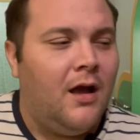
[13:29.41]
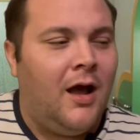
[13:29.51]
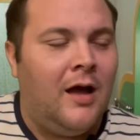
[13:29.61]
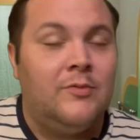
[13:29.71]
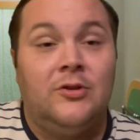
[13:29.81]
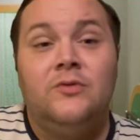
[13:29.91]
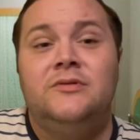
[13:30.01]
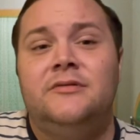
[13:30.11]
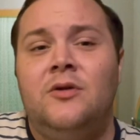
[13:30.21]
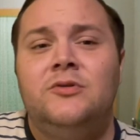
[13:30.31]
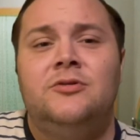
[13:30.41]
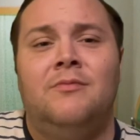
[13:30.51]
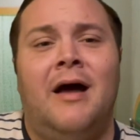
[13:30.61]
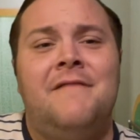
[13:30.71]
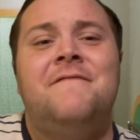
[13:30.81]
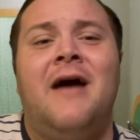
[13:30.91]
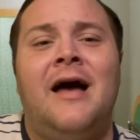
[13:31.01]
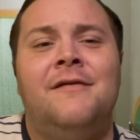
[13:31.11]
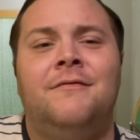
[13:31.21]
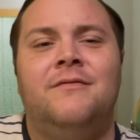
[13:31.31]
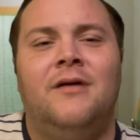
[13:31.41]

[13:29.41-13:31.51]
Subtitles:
But those are my five.